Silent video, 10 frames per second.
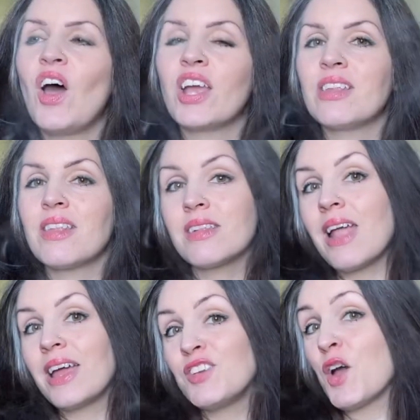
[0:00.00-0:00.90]
I can
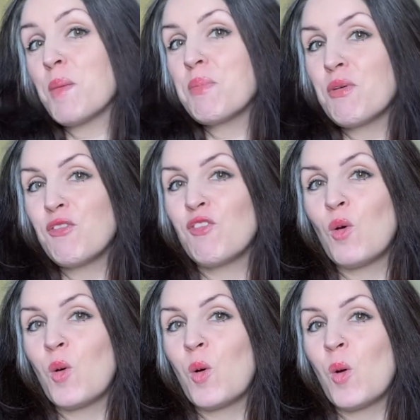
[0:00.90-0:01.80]
stand up
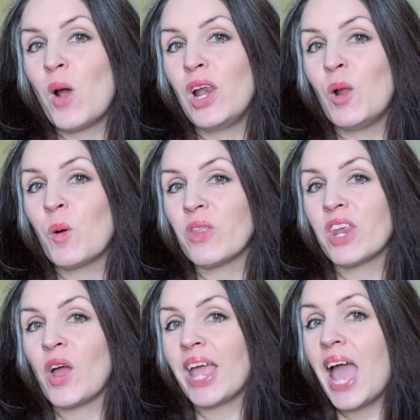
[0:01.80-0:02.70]
for longer
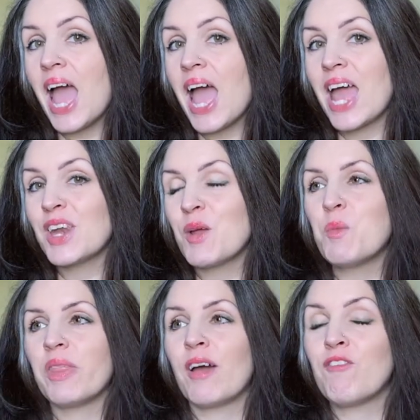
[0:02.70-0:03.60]
than I can
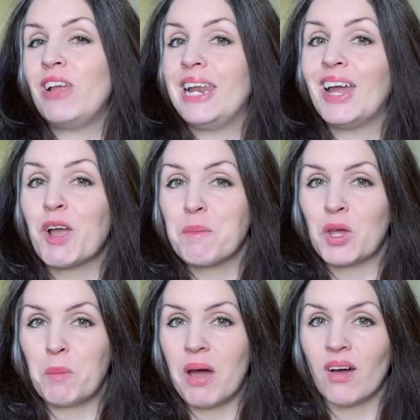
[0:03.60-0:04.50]
without feeling like I'm
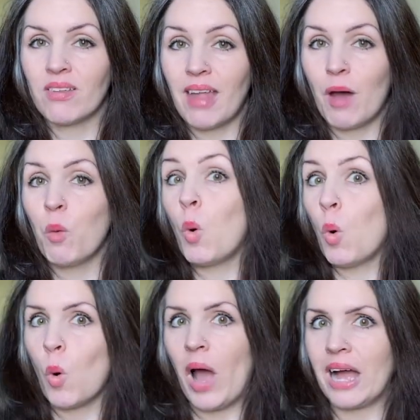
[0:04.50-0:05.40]
going to pass out
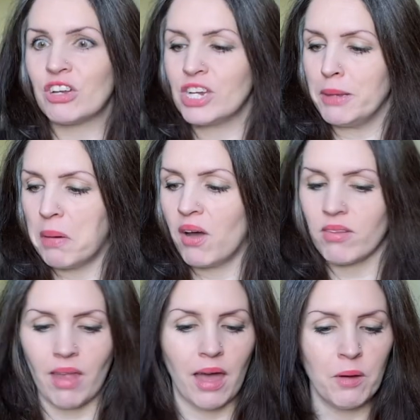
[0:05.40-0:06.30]
or actually
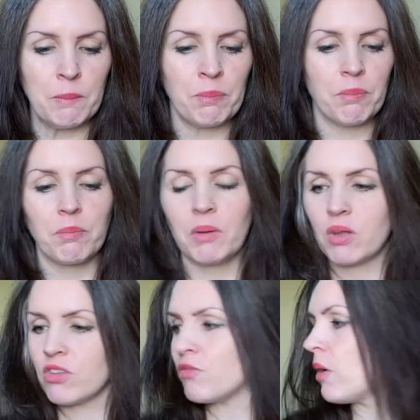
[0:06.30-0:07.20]
pass out
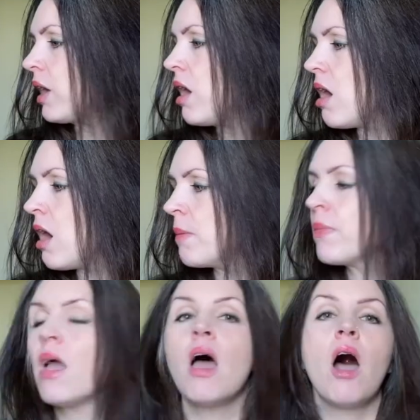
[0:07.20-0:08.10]
because of my
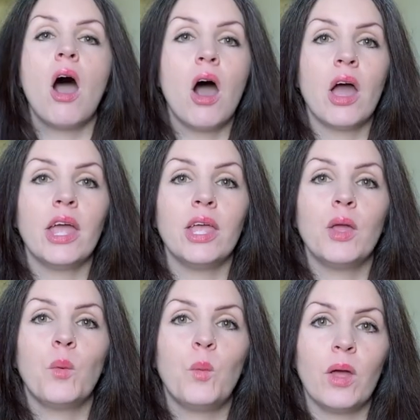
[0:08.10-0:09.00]
heart,
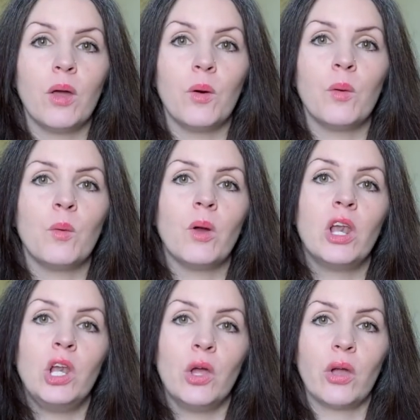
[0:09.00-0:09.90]
I will
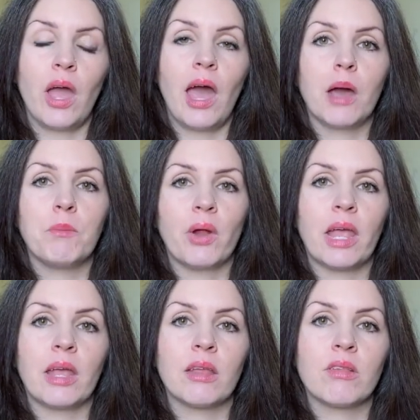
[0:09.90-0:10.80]
look at
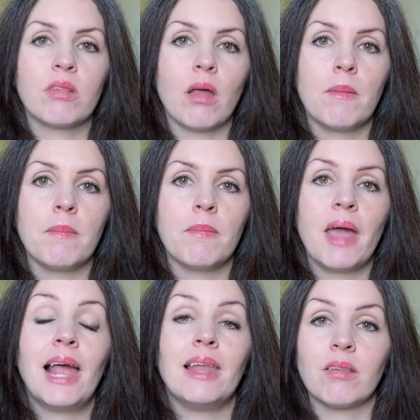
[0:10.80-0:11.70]
bringing some
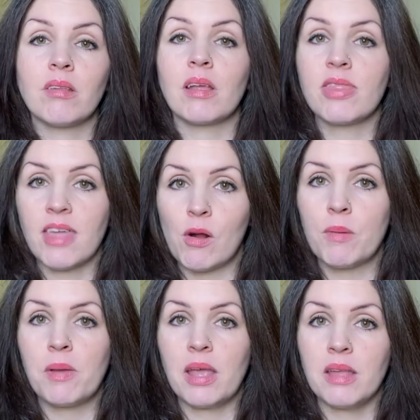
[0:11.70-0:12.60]
holistic
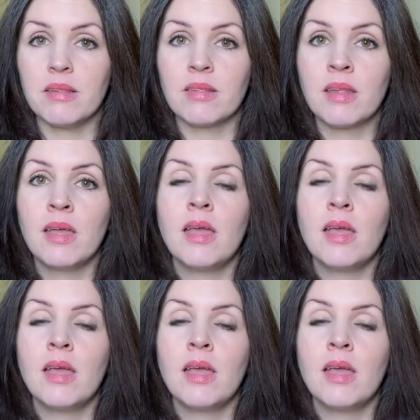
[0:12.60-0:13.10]
therapies